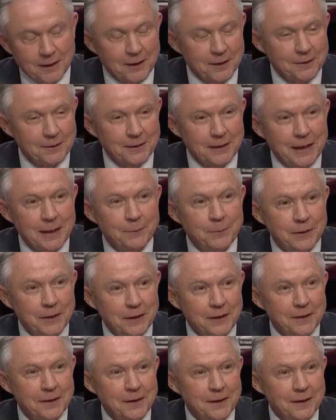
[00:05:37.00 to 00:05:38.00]

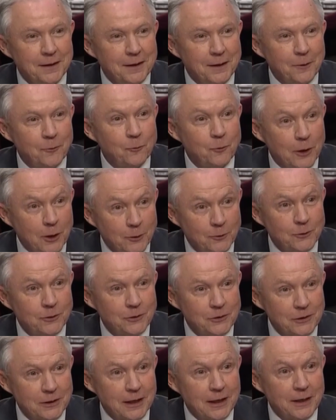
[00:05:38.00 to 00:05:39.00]
Deputy
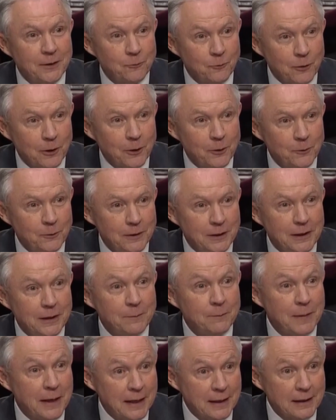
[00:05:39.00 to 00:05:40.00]
Rosenstein wrote,
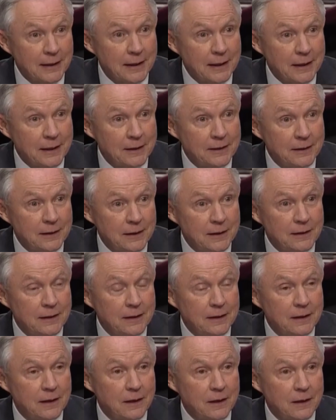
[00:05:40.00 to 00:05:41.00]
and my letter that
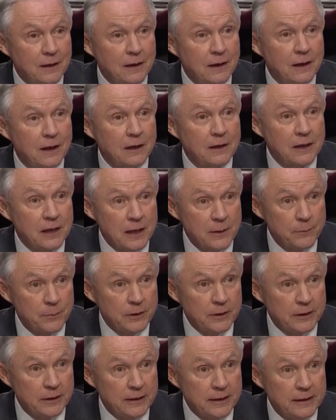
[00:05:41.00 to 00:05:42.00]

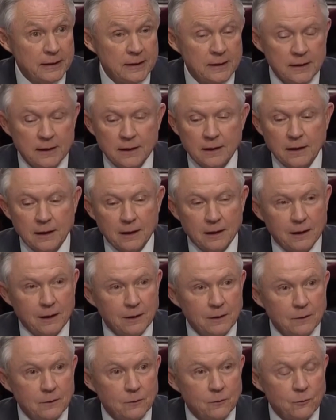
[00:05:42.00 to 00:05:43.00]
accompanied it,
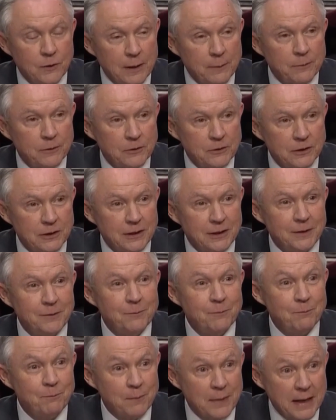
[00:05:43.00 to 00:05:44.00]

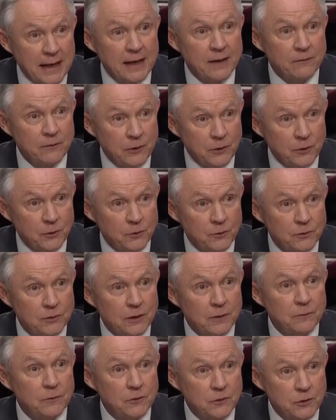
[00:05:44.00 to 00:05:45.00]
represented my views
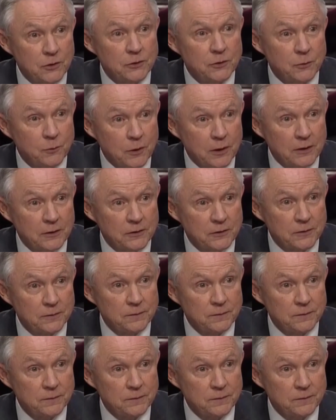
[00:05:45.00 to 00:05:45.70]
of the situation.